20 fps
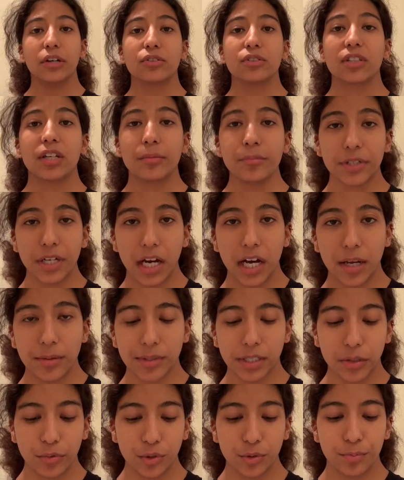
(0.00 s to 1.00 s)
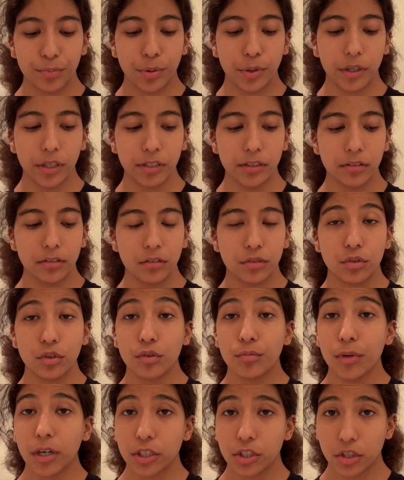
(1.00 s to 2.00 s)
Sometimes I would put too
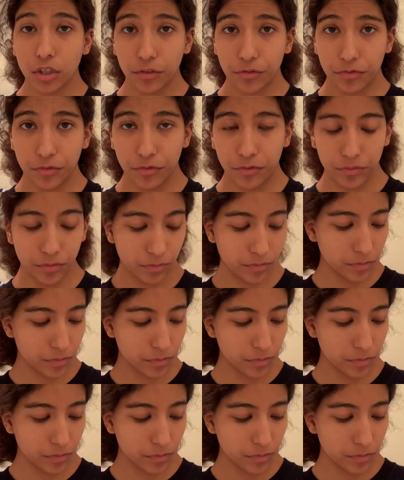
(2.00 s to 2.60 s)
much of